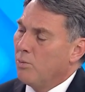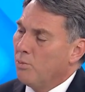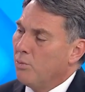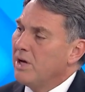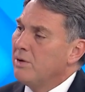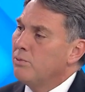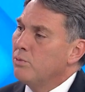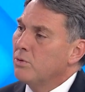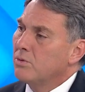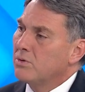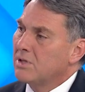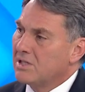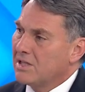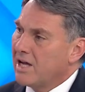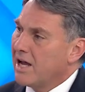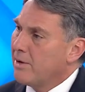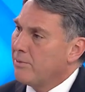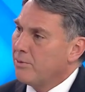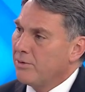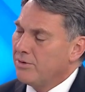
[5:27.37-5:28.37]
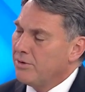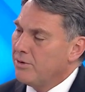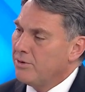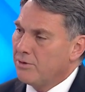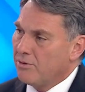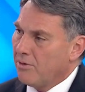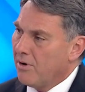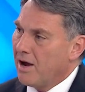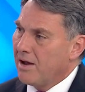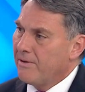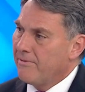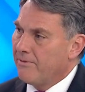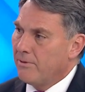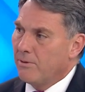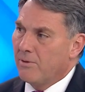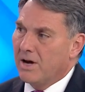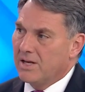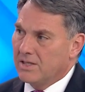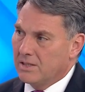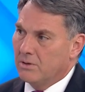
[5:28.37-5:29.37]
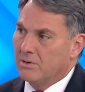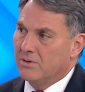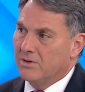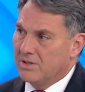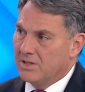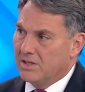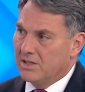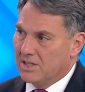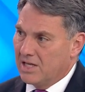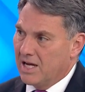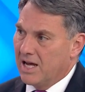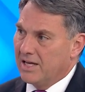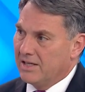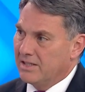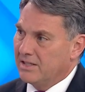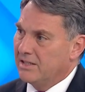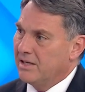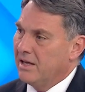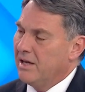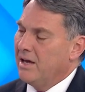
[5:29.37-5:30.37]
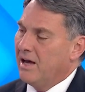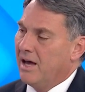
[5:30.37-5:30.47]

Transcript: We will stay with Ukraine for as long as it takes.